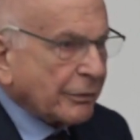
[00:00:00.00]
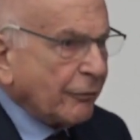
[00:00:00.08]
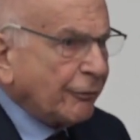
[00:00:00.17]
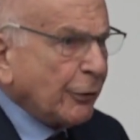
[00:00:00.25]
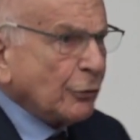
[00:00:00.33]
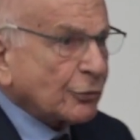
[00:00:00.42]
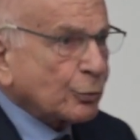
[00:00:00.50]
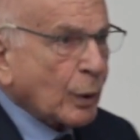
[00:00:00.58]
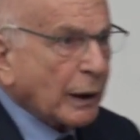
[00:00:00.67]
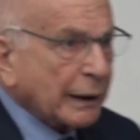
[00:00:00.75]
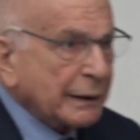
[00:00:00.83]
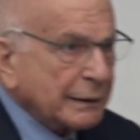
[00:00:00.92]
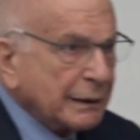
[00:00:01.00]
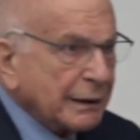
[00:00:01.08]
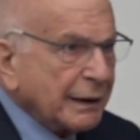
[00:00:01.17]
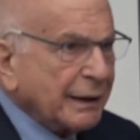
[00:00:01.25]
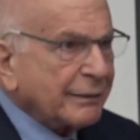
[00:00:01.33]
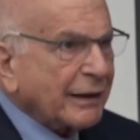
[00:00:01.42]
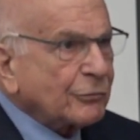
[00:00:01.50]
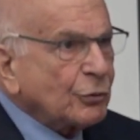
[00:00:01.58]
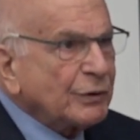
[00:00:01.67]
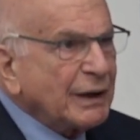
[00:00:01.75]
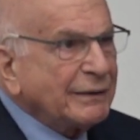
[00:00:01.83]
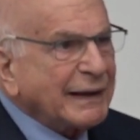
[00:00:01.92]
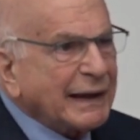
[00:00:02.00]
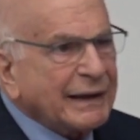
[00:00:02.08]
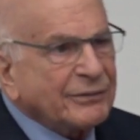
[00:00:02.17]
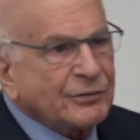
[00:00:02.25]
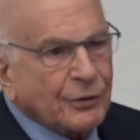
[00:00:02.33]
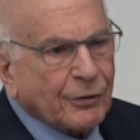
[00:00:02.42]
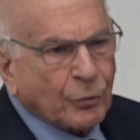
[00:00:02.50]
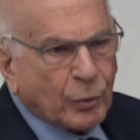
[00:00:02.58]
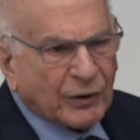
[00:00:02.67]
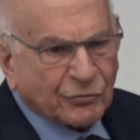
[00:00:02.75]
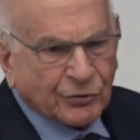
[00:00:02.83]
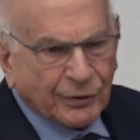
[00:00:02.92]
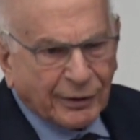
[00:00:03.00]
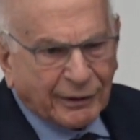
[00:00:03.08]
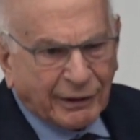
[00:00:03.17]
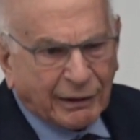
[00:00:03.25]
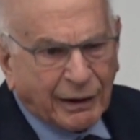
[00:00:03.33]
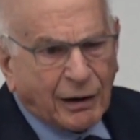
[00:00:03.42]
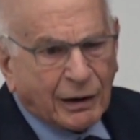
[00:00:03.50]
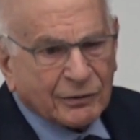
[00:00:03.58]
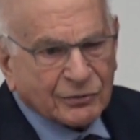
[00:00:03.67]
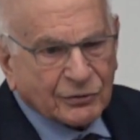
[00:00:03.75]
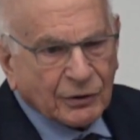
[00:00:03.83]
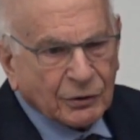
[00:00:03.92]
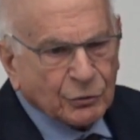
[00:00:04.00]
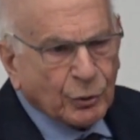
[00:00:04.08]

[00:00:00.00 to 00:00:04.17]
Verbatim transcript: The first one is that you didn't answer the question that I asked.